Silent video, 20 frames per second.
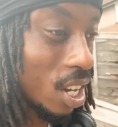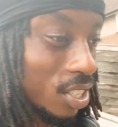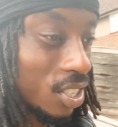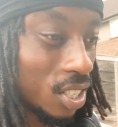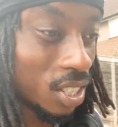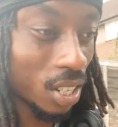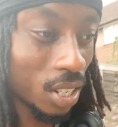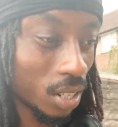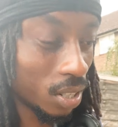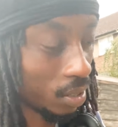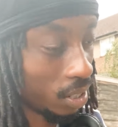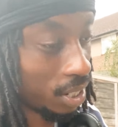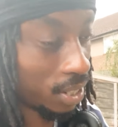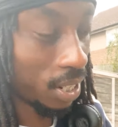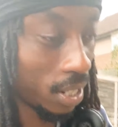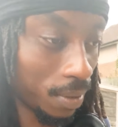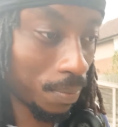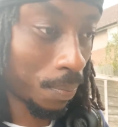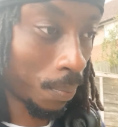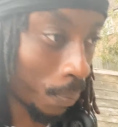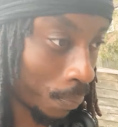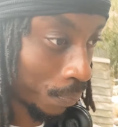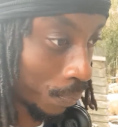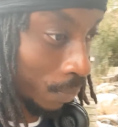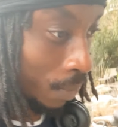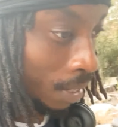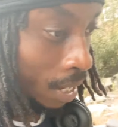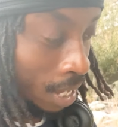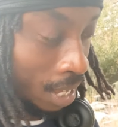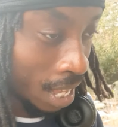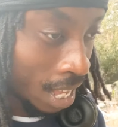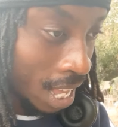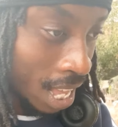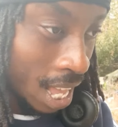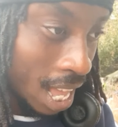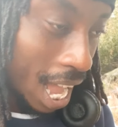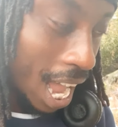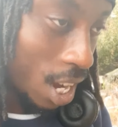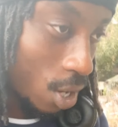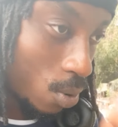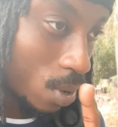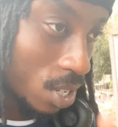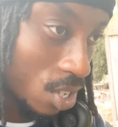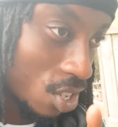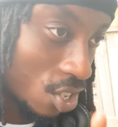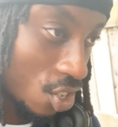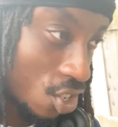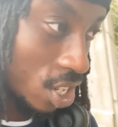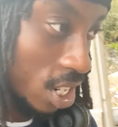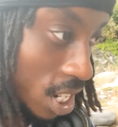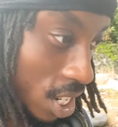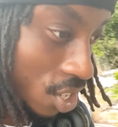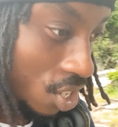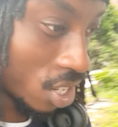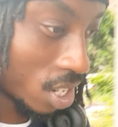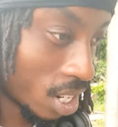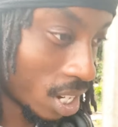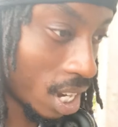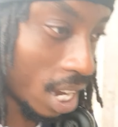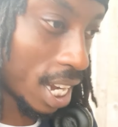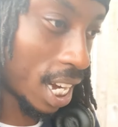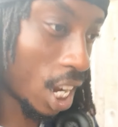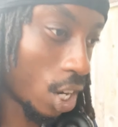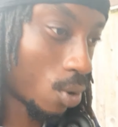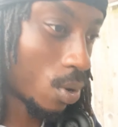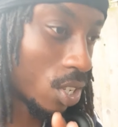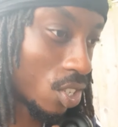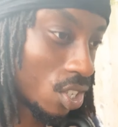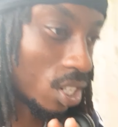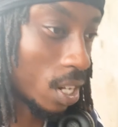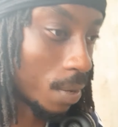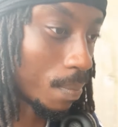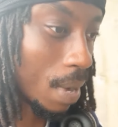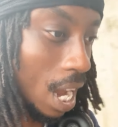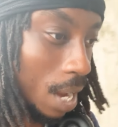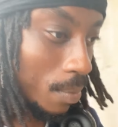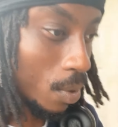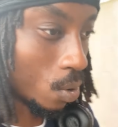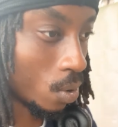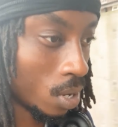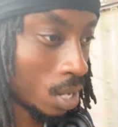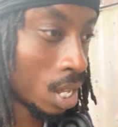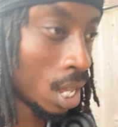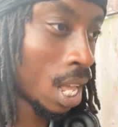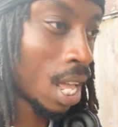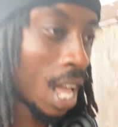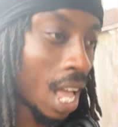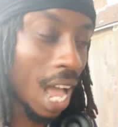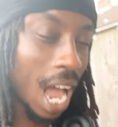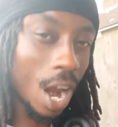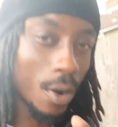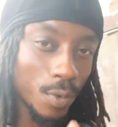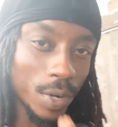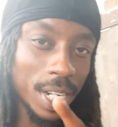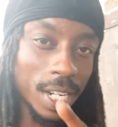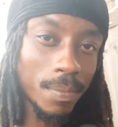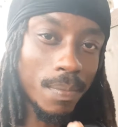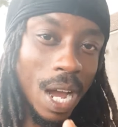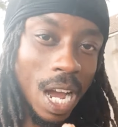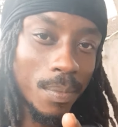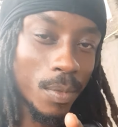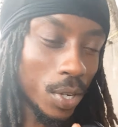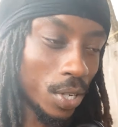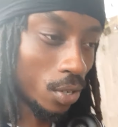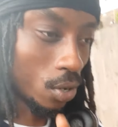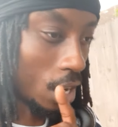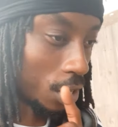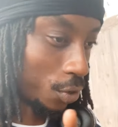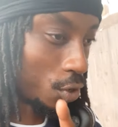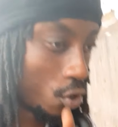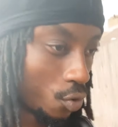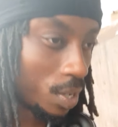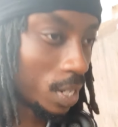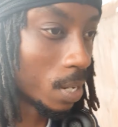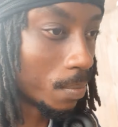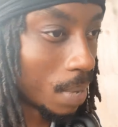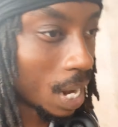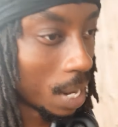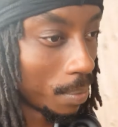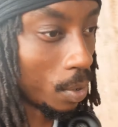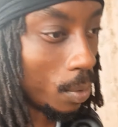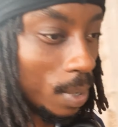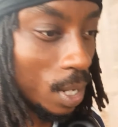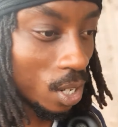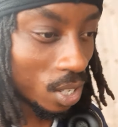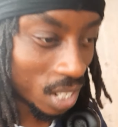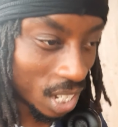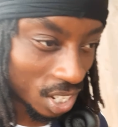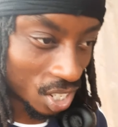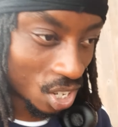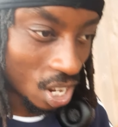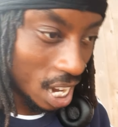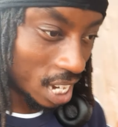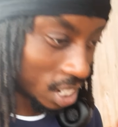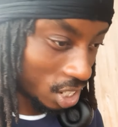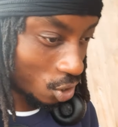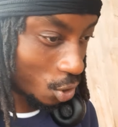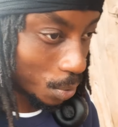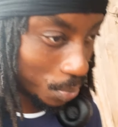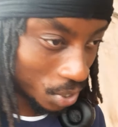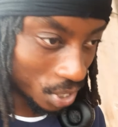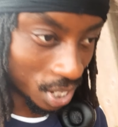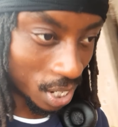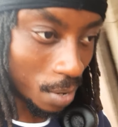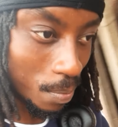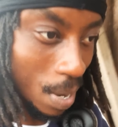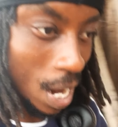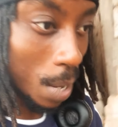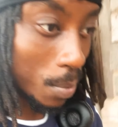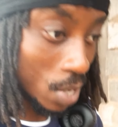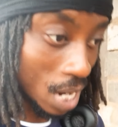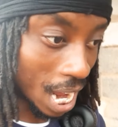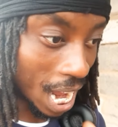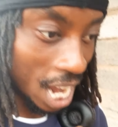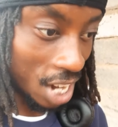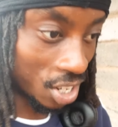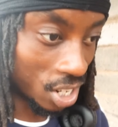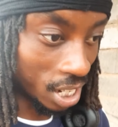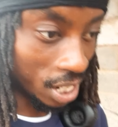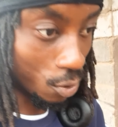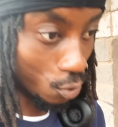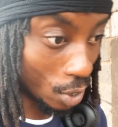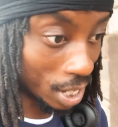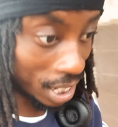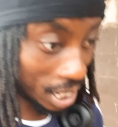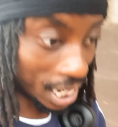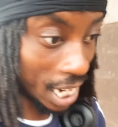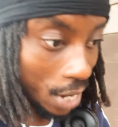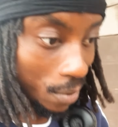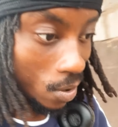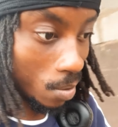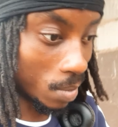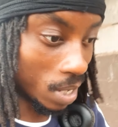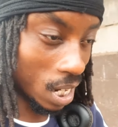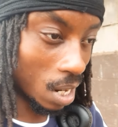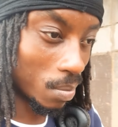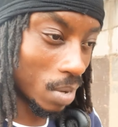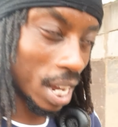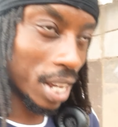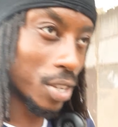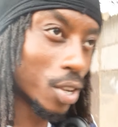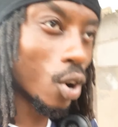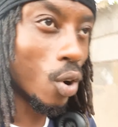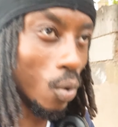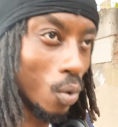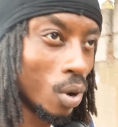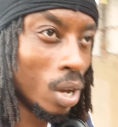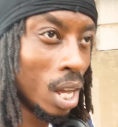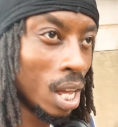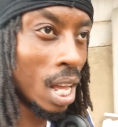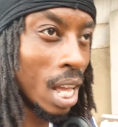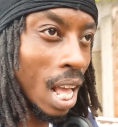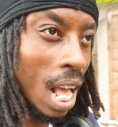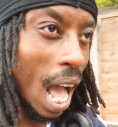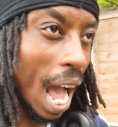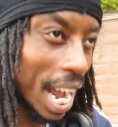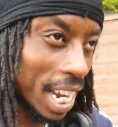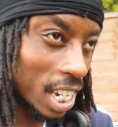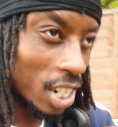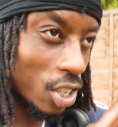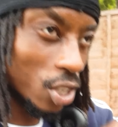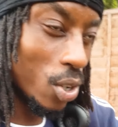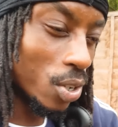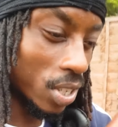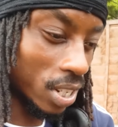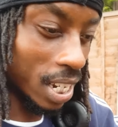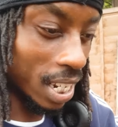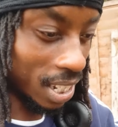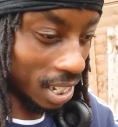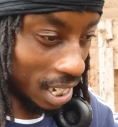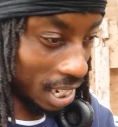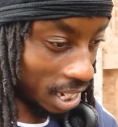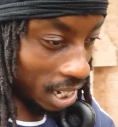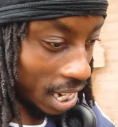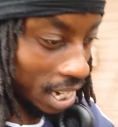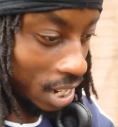is a... Listen, I question church and I question the Bible. I read the Bible, you know. I do read the Bible because there's certain scriptures in the Bible that actually resonate with me. And I'm like, yo, I can use this in